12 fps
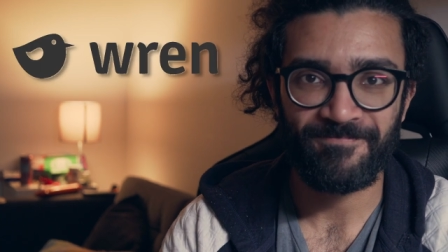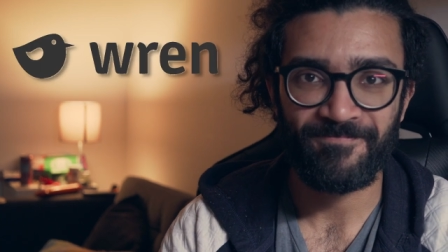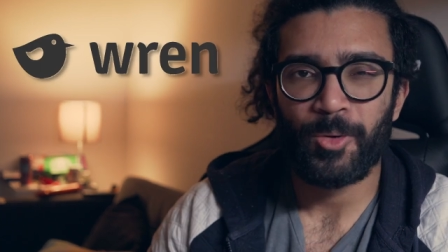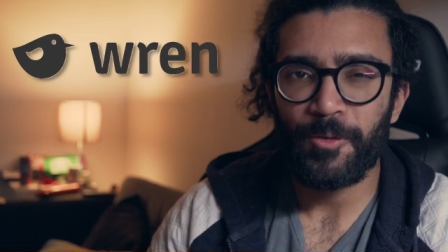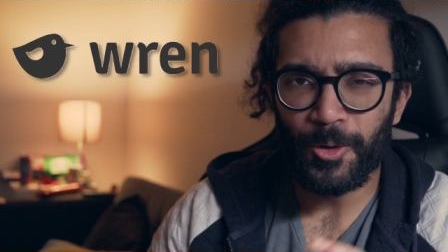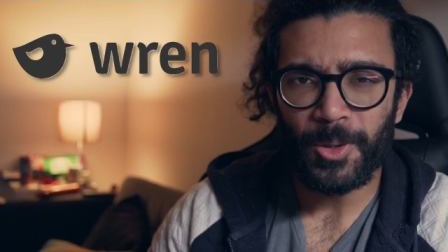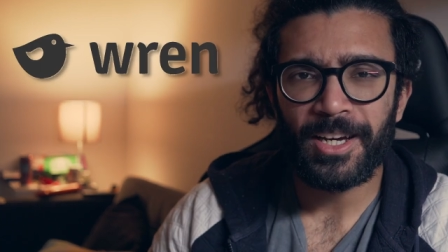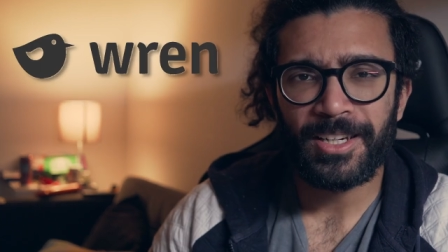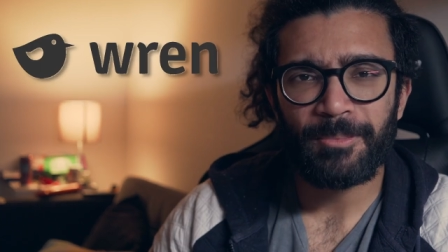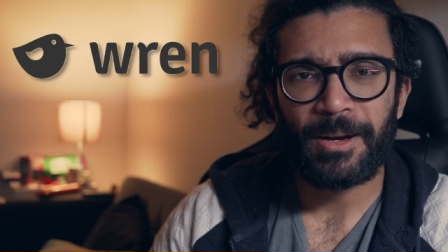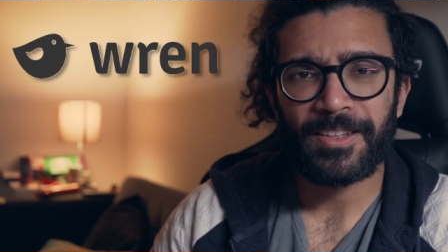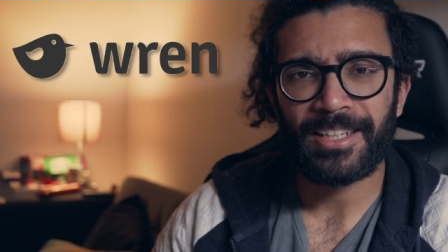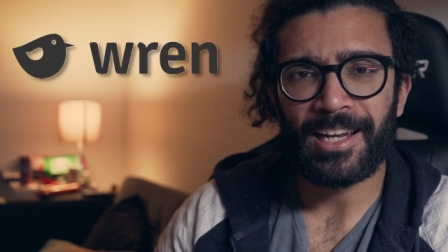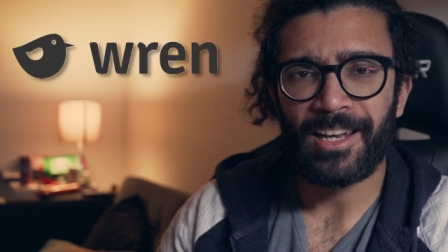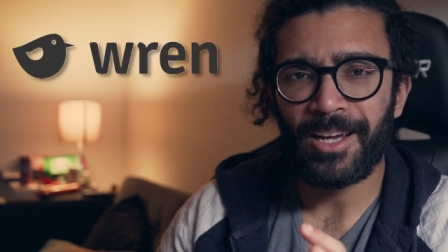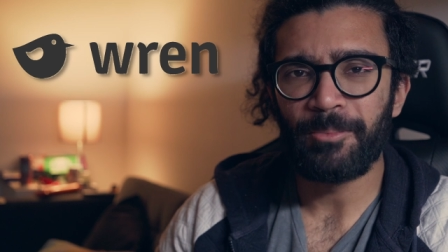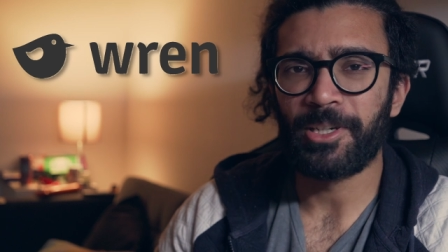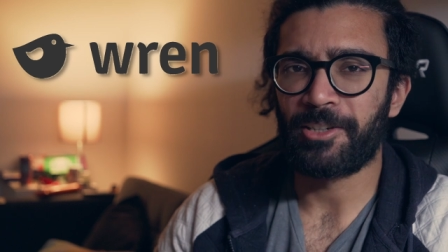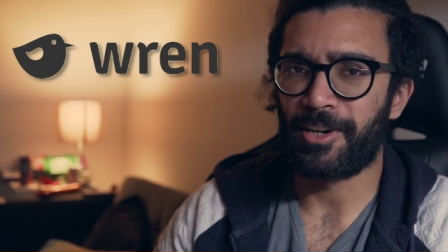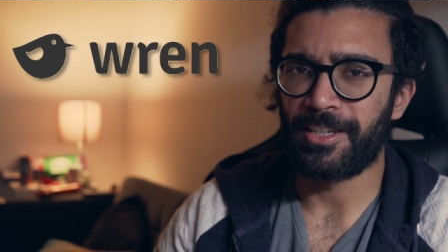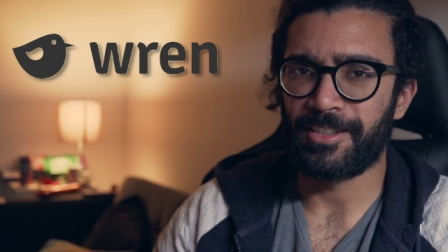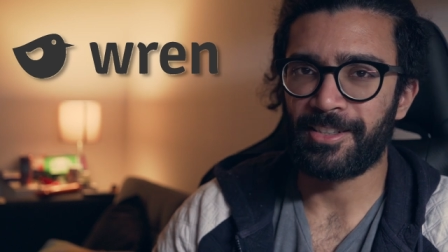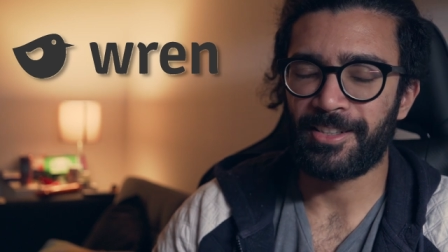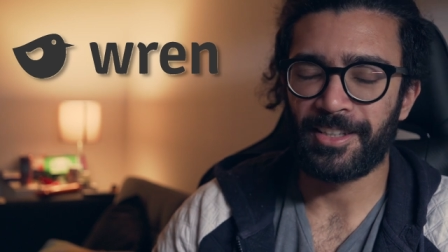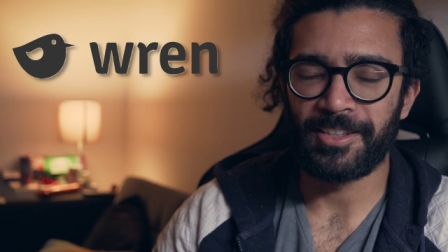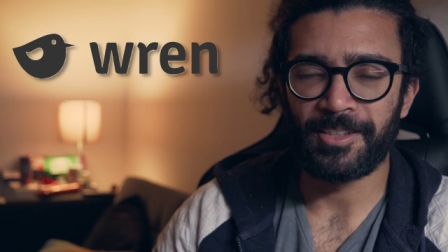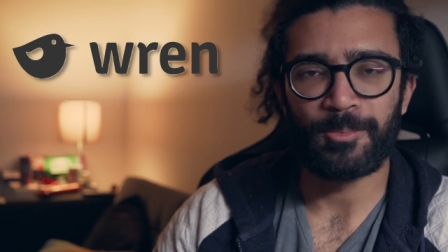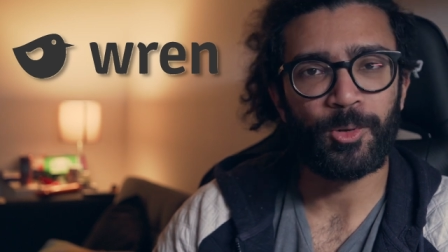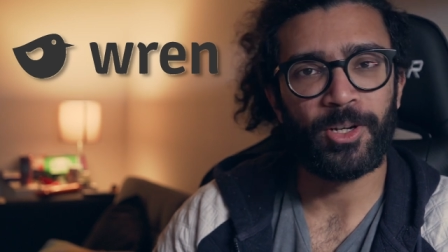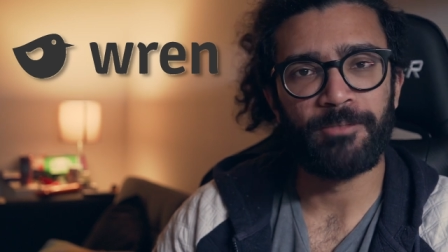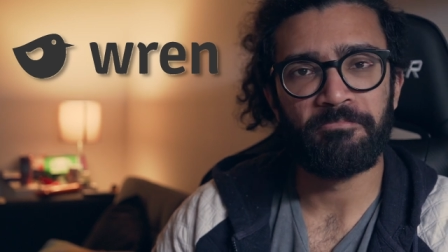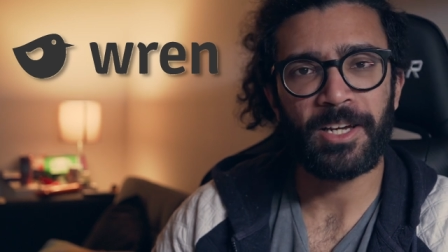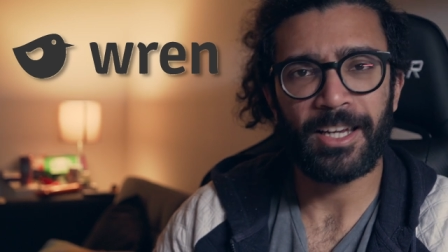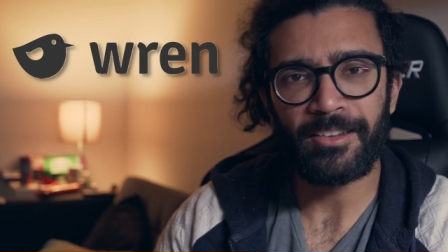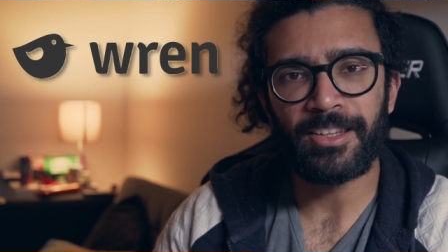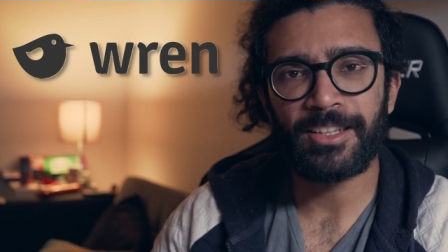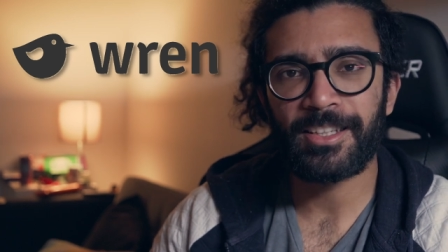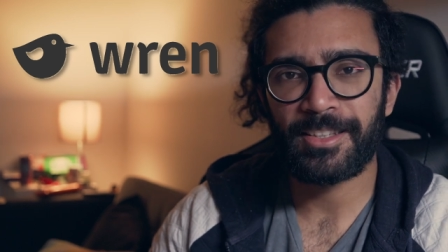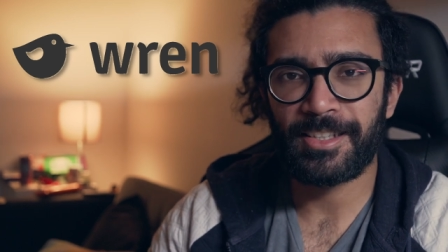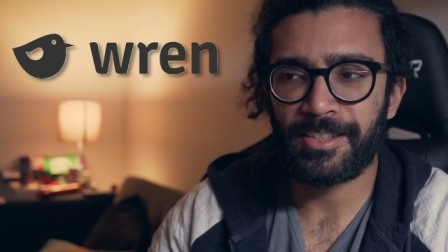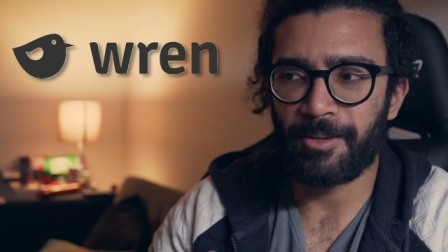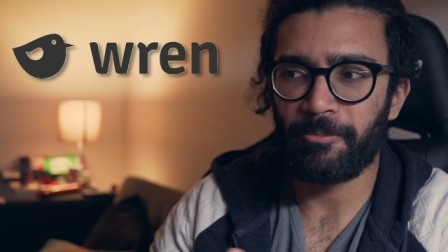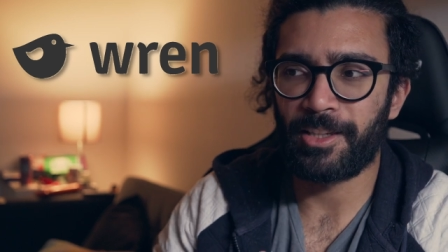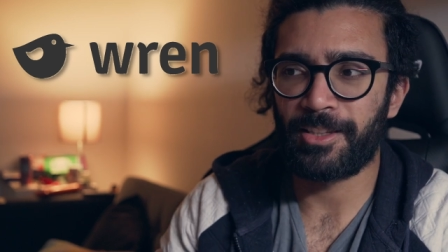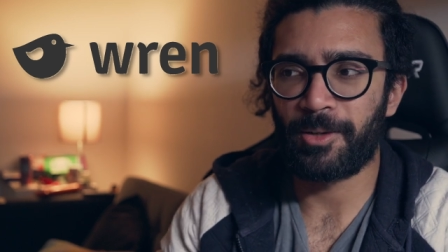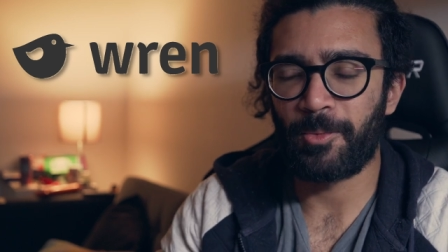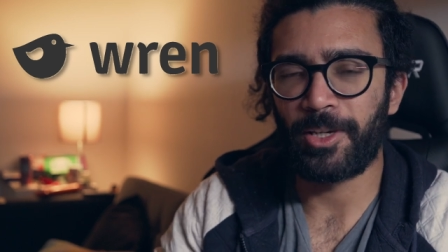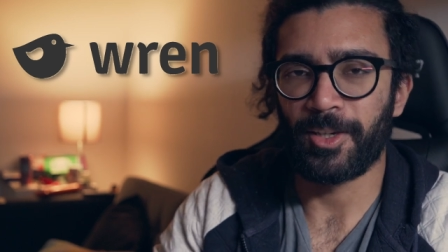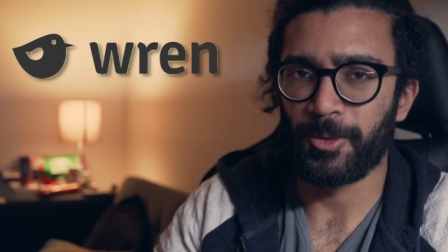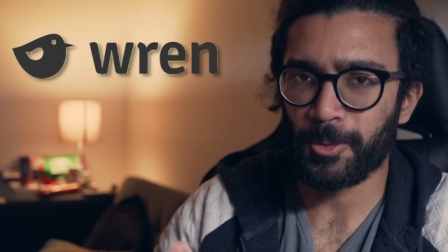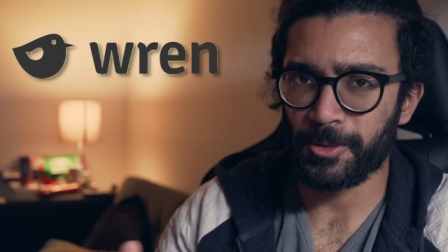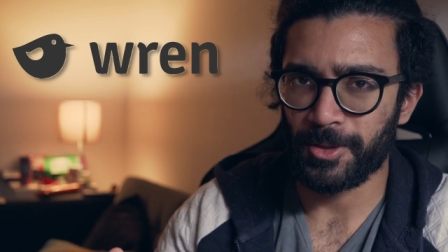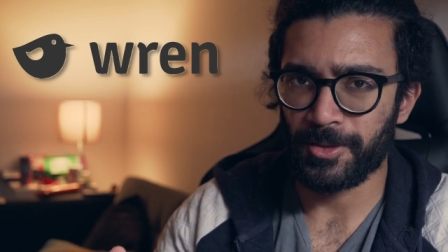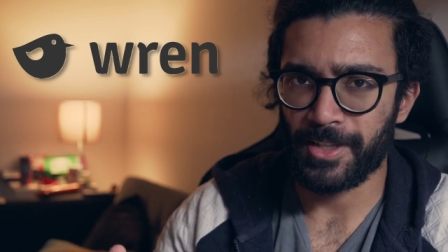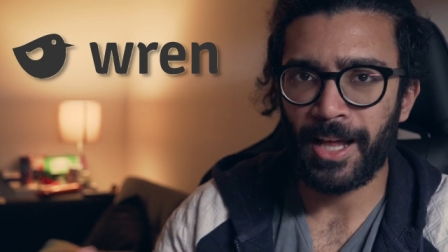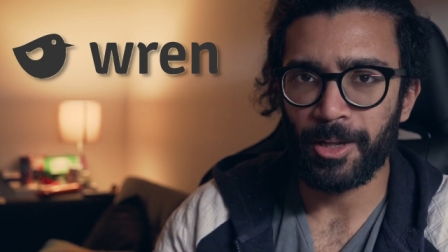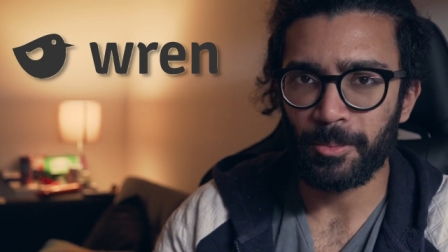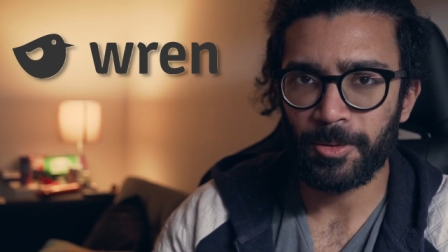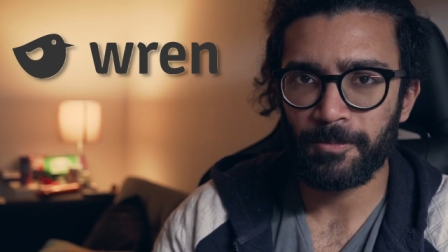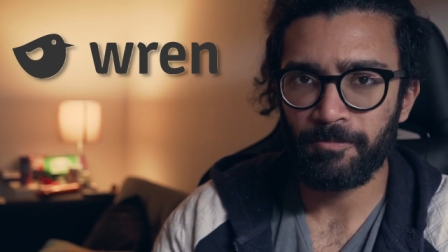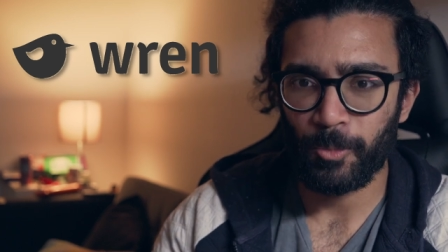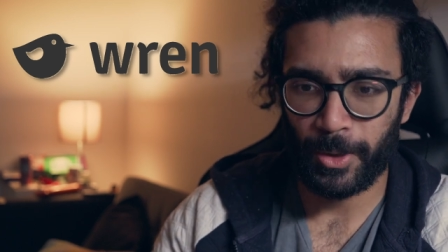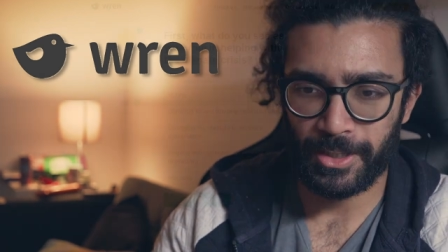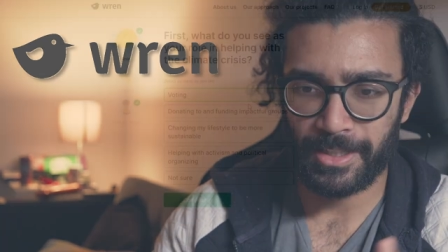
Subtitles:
We've all heard about the climate crisis at this point, and I think that there's something that we can all do to help, whether